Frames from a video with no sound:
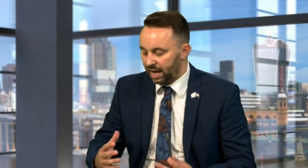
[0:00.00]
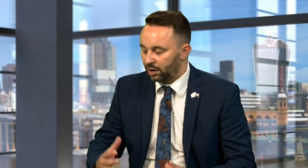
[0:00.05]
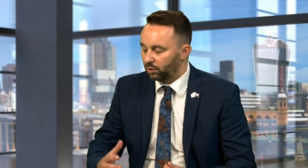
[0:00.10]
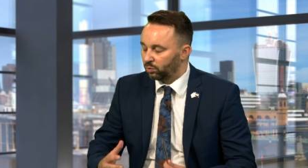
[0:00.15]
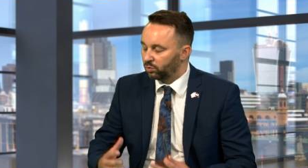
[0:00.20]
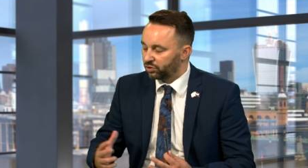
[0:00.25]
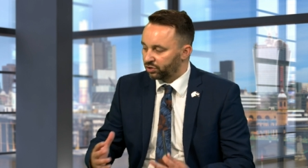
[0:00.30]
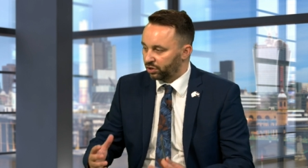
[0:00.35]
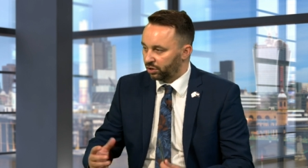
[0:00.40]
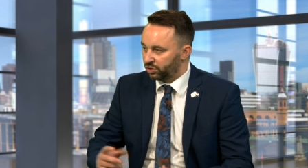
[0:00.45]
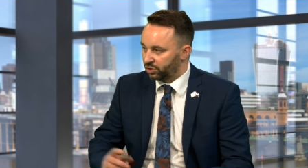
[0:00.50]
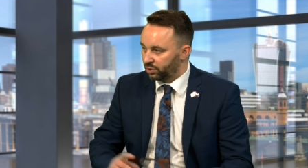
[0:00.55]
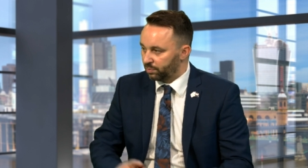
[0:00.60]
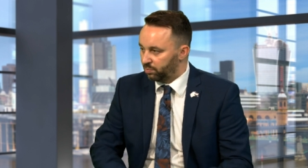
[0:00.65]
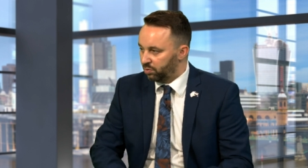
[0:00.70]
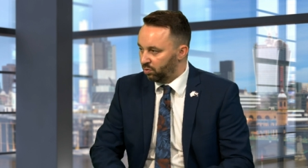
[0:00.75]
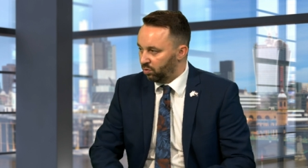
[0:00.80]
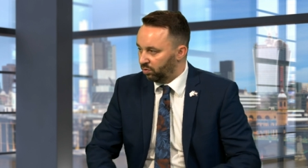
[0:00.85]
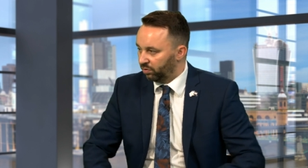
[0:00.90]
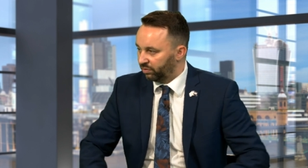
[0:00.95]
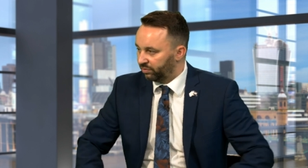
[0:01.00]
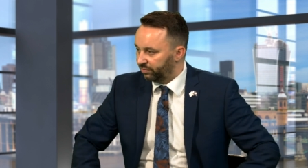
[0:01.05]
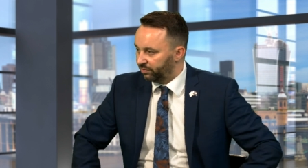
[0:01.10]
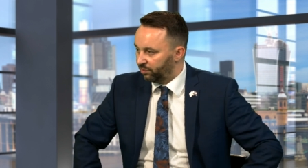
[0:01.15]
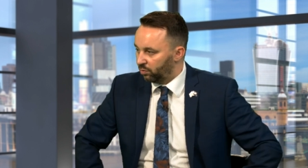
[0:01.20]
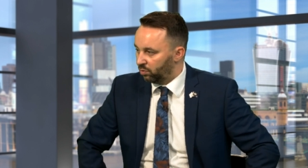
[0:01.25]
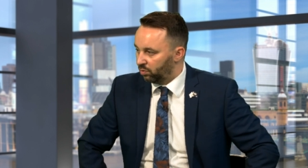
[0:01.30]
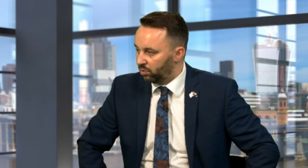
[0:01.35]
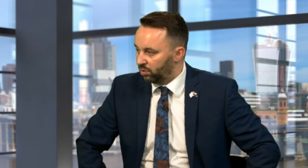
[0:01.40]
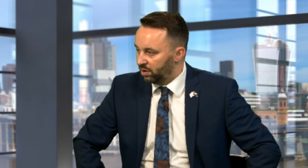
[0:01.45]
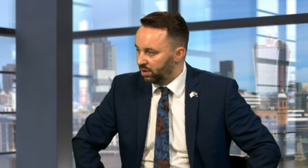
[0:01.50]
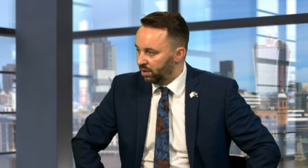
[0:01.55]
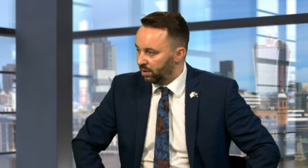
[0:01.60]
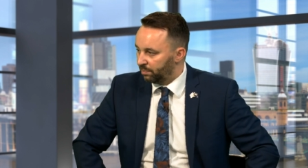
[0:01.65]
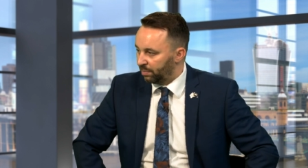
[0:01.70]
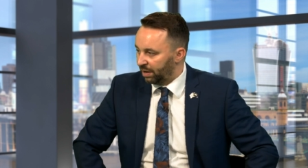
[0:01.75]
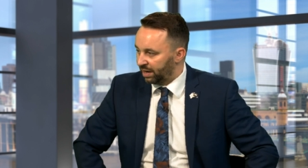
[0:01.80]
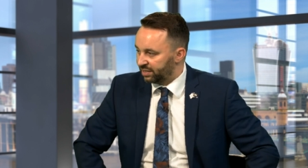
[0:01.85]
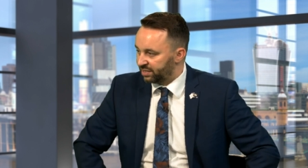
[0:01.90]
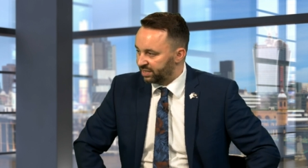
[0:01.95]
and also support for
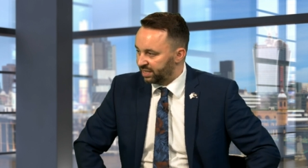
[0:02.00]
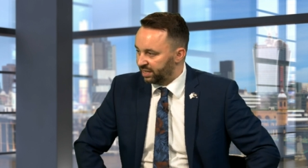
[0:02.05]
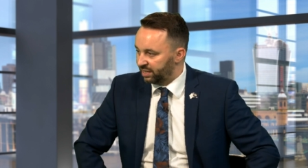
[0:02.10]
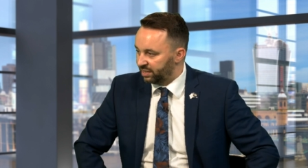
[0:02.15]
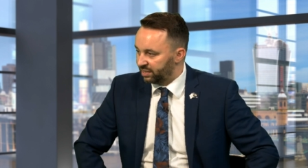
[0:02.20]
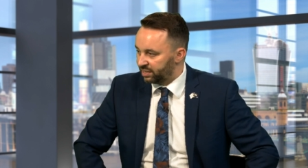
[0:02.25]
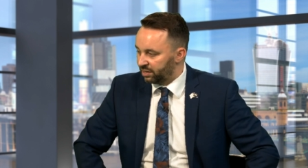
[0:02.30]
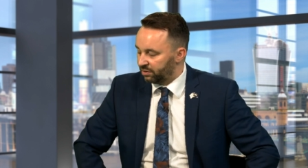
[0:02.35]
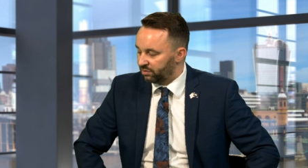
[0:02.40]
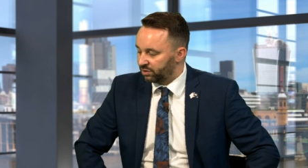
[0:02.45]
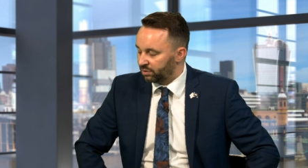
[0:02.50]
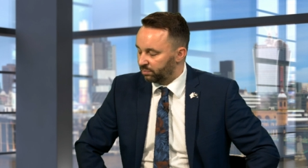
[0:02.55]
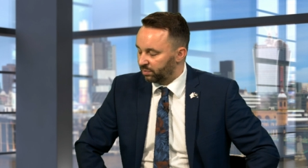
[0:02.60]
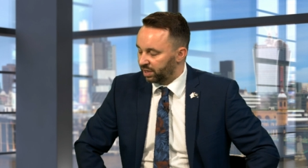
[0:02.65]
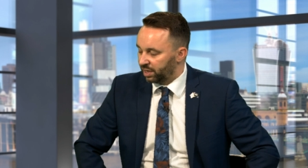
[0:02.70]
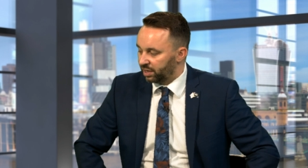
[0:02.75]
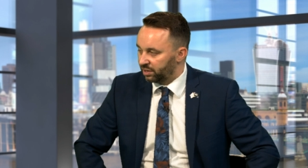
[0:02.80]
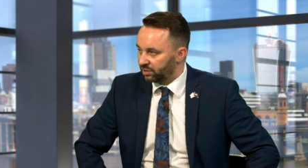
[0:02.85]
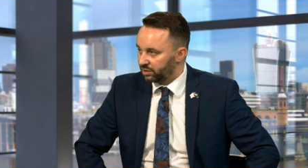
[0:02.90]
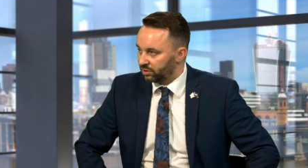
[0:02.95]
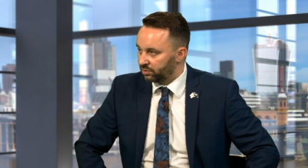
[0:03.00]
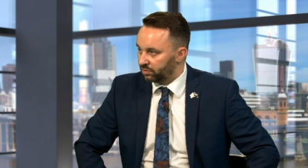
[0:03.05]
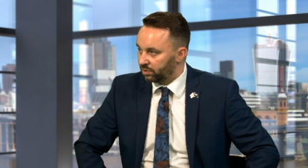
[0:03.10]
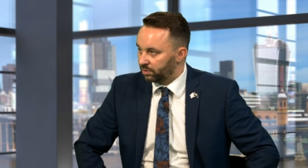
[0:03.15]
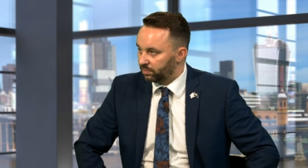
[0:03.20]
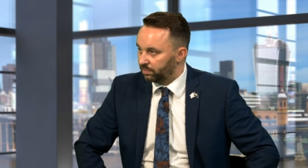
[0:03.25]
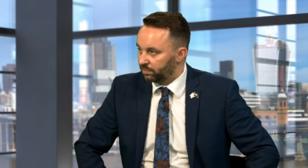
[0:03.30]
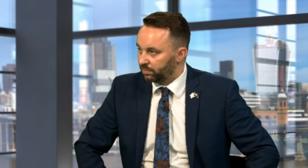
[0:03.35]
Palestinian terrorism against Israel?